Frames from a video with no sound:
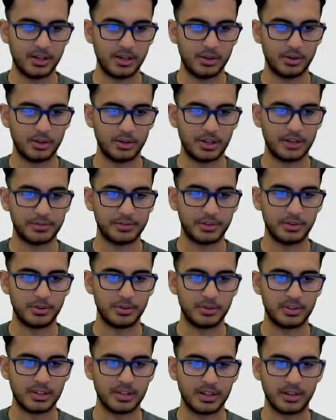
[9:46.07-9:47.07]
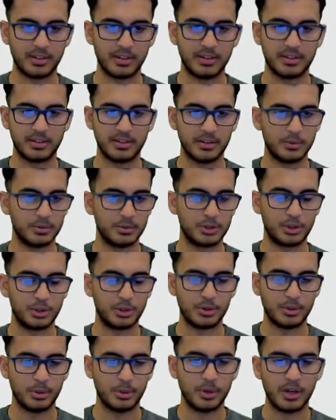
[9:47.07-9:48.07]
All you have to do is click this, and I'll show
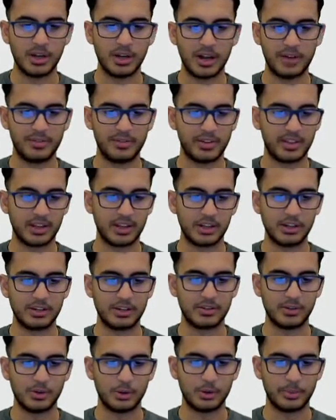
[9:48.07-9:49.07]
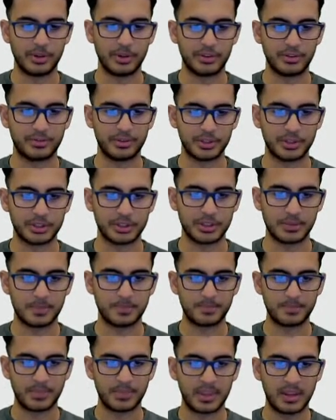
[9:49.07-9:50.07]
you everything you need to know about this function,
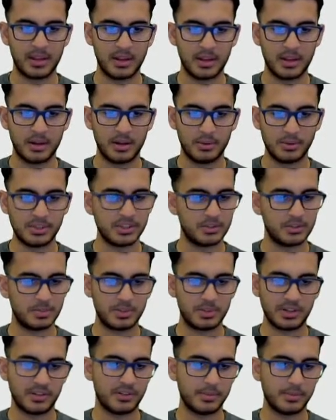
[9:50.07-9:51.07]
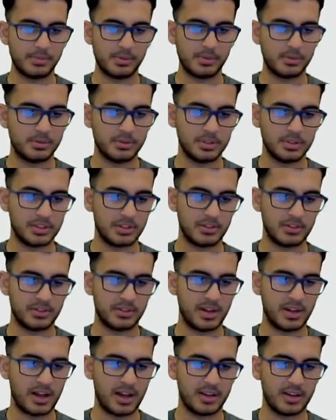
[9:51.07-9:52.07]
which is pretty simple. It
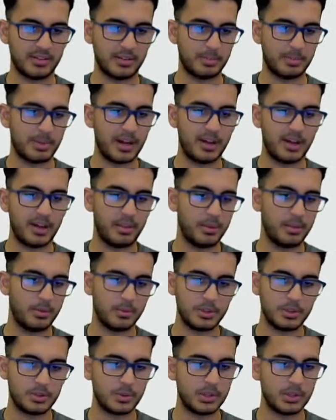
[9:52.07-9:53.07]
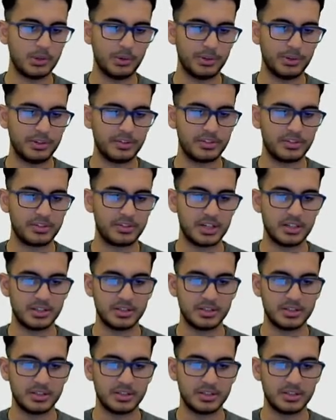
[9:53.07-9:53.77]
just has a path, which we don't need to change.